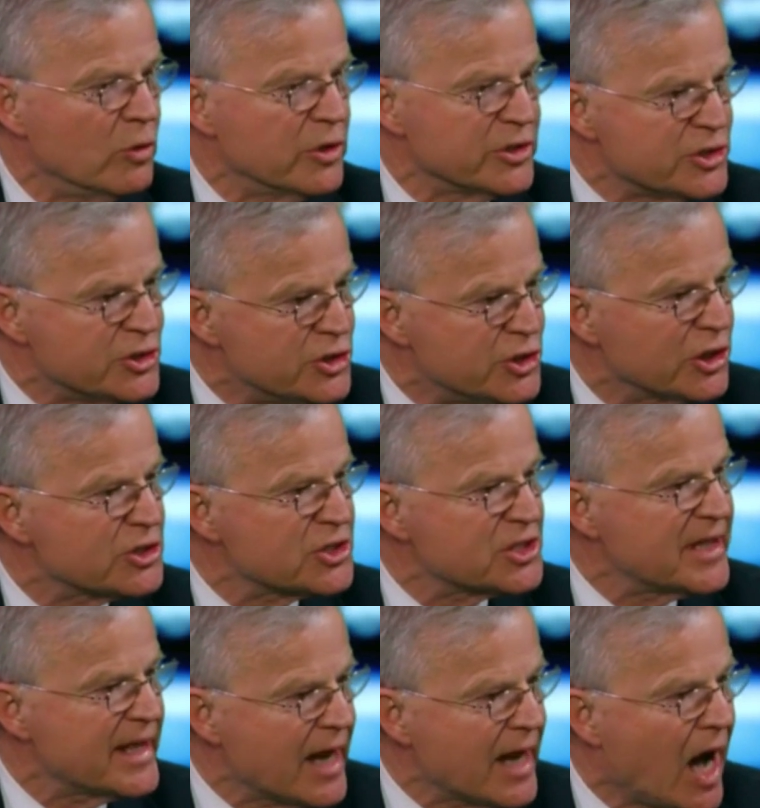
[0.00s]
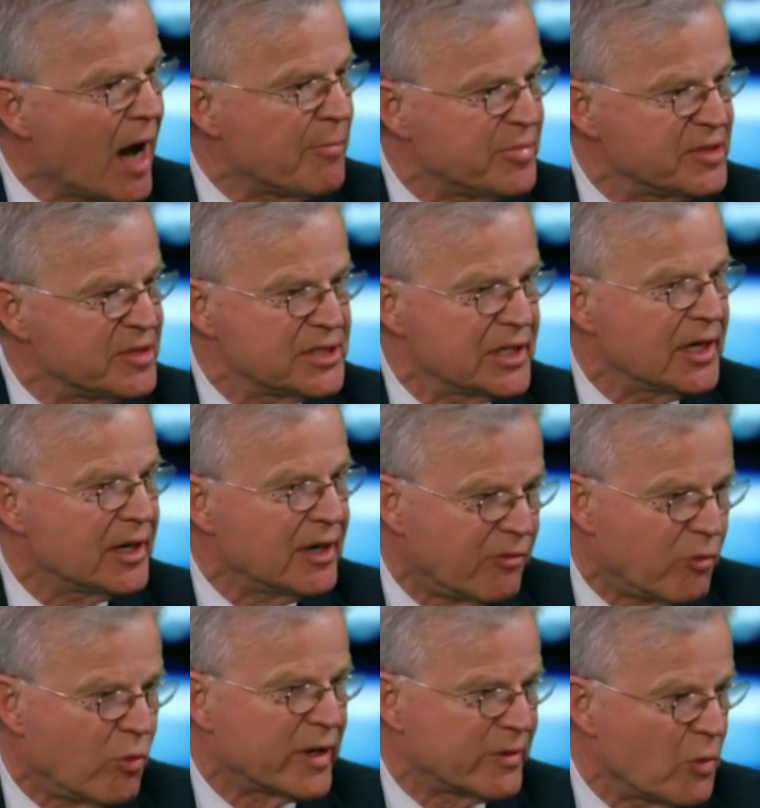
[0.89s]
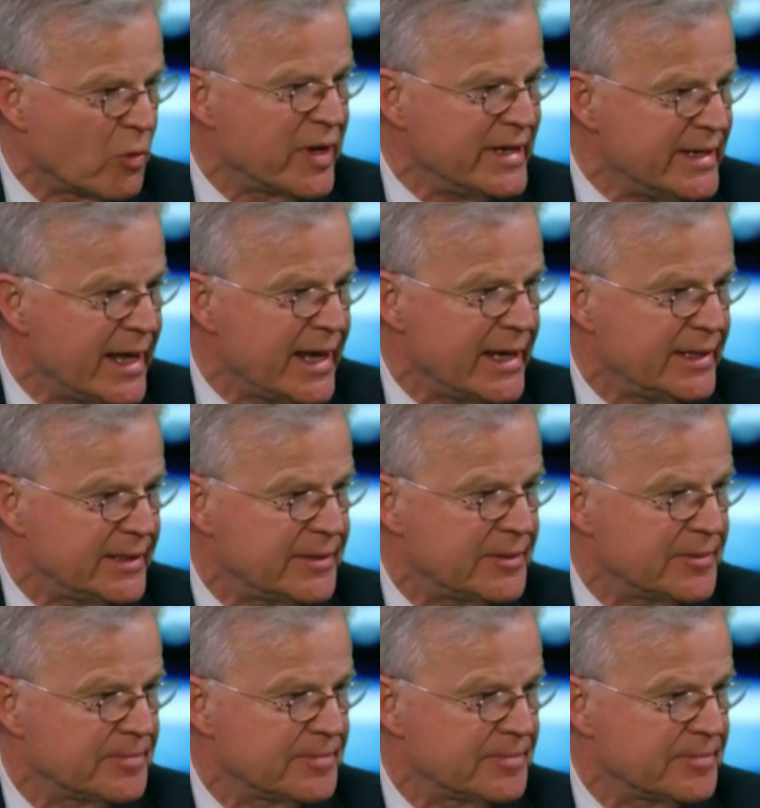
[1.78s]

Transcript: was just the opposite of what we need.